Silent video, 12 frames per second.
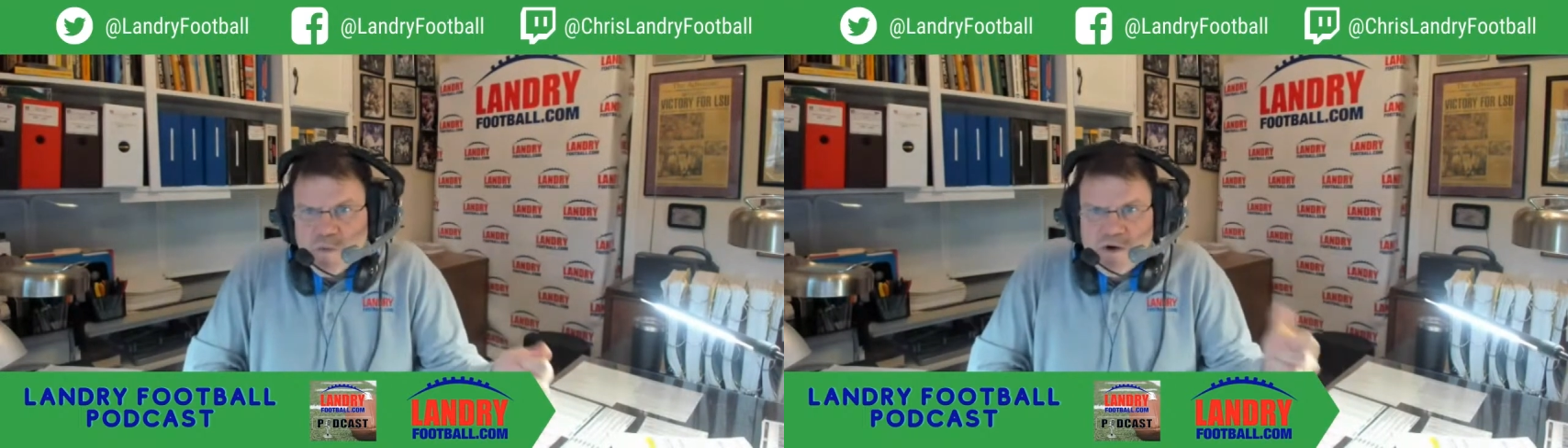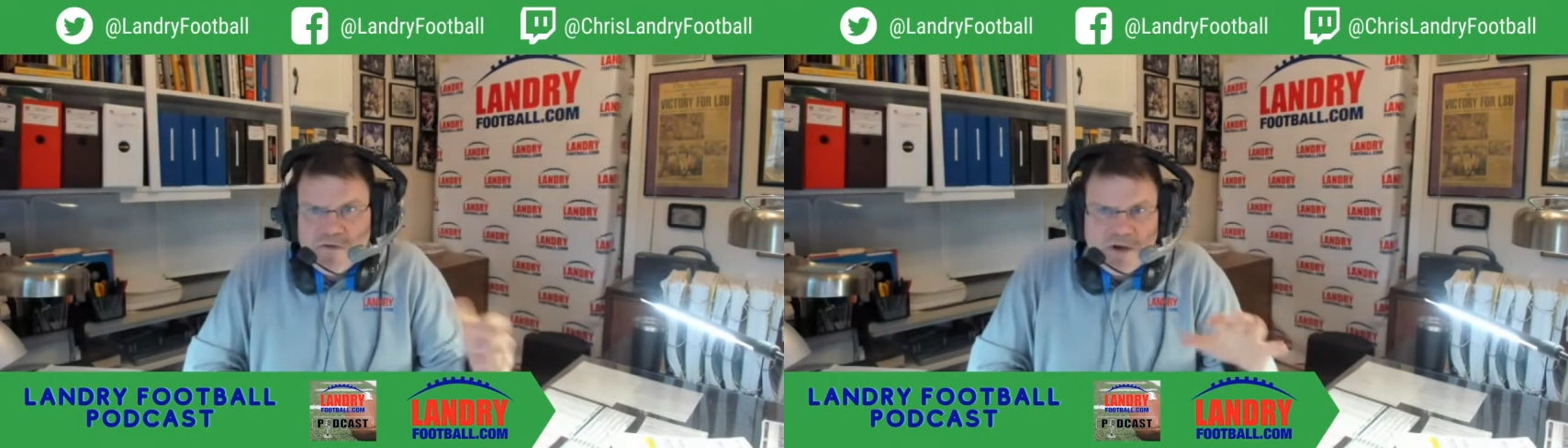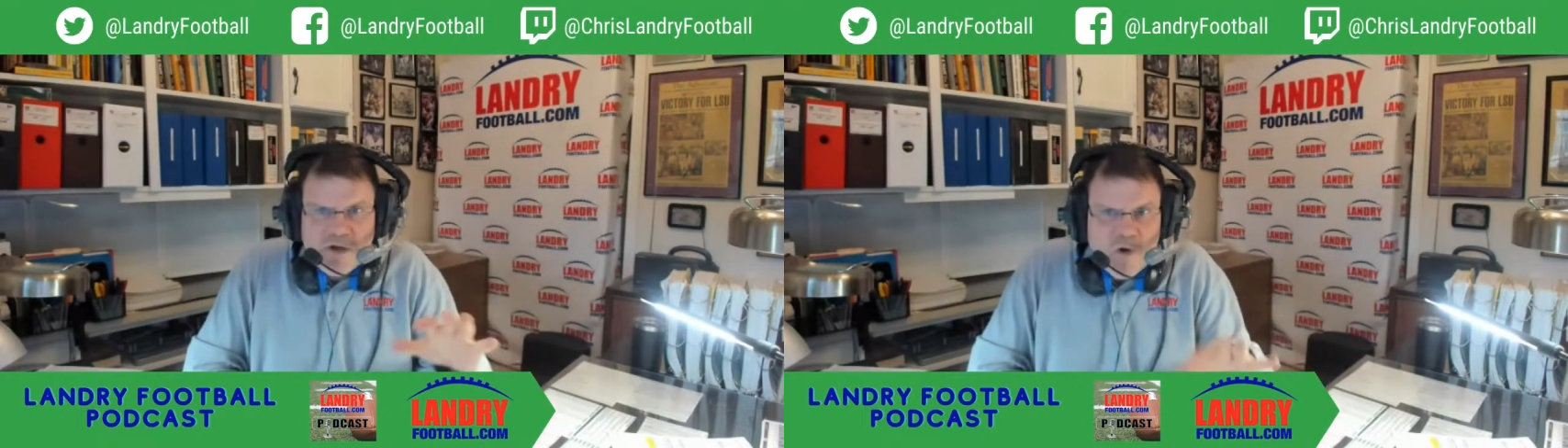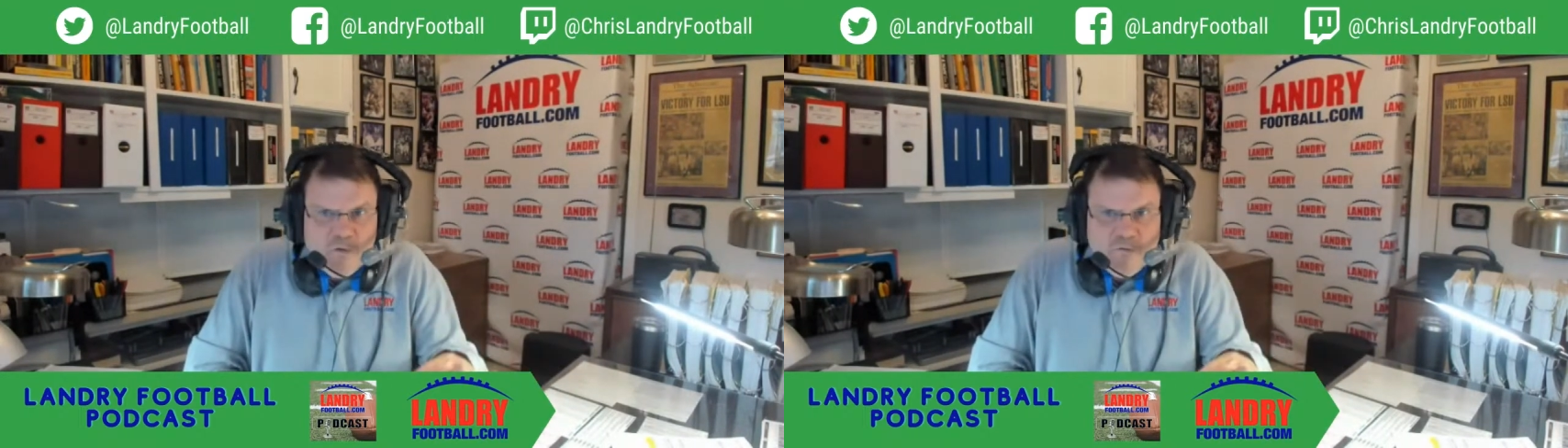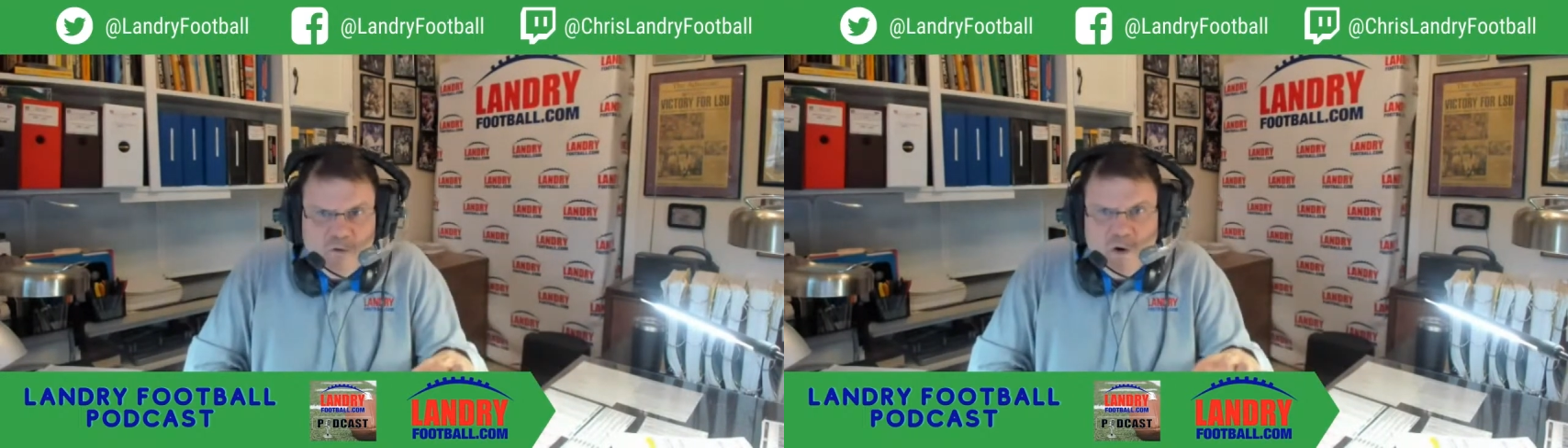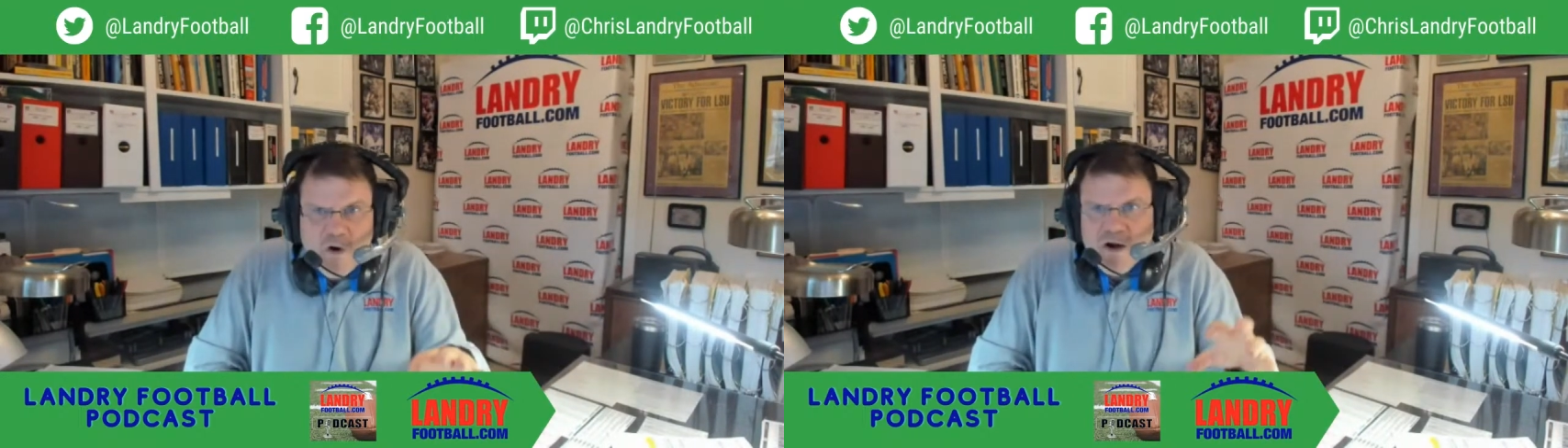where to go
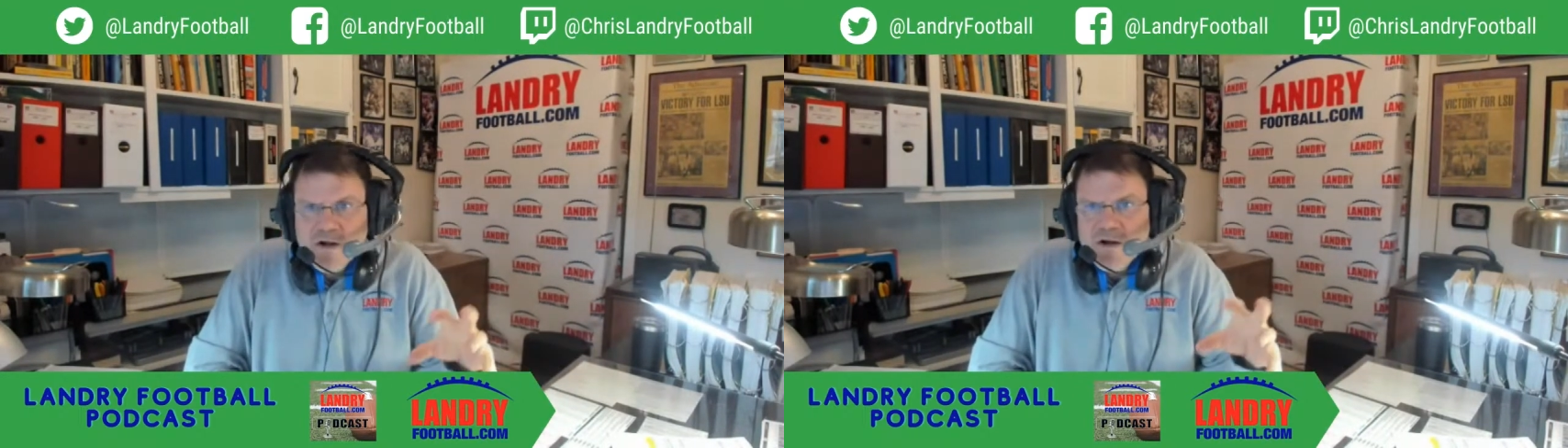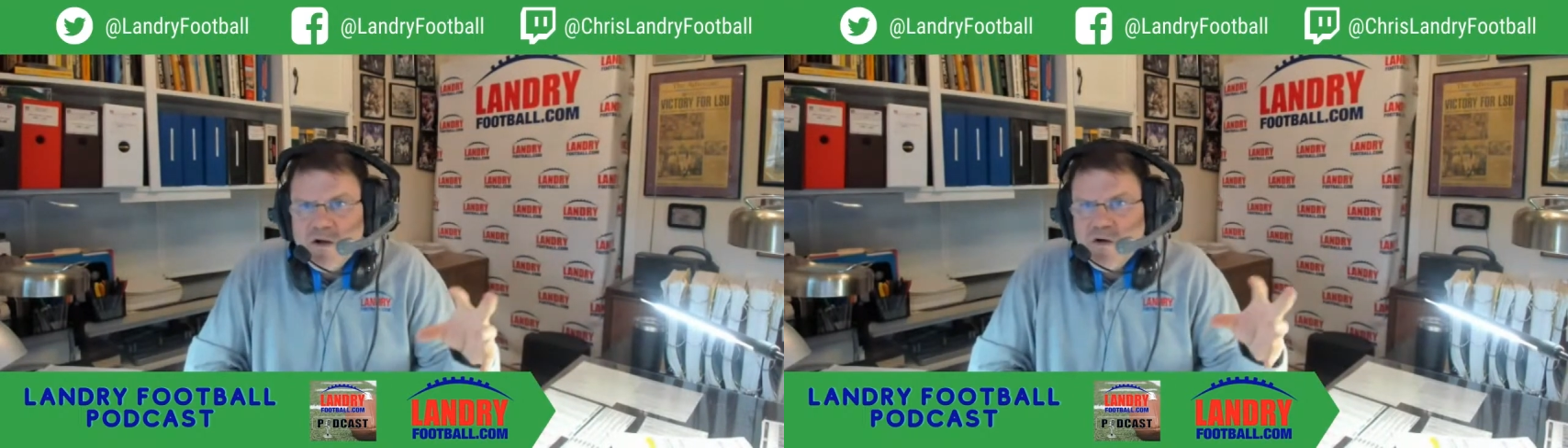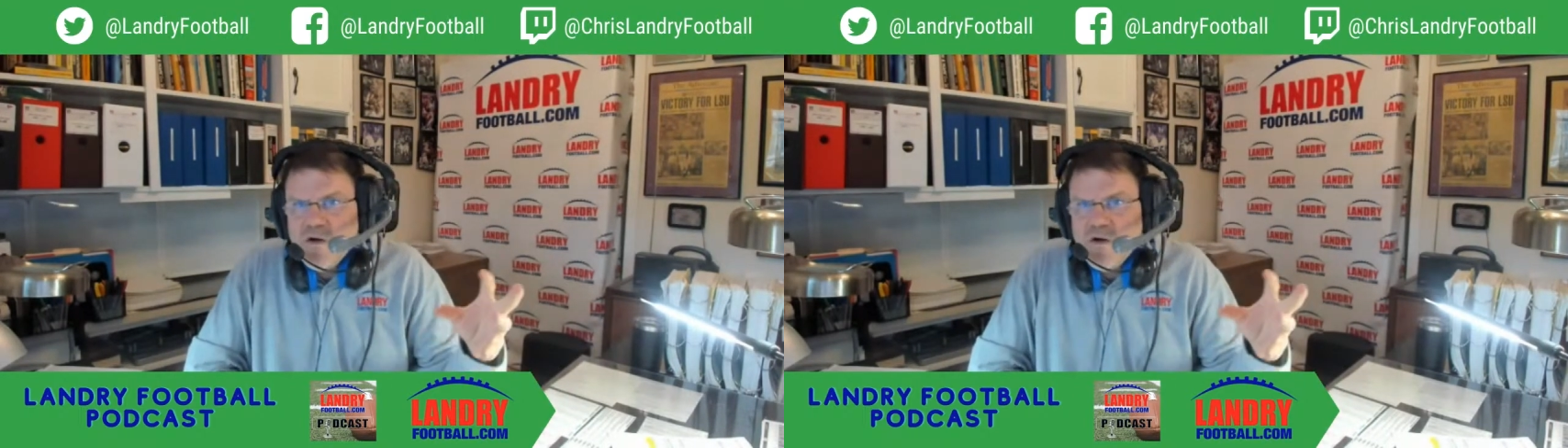for it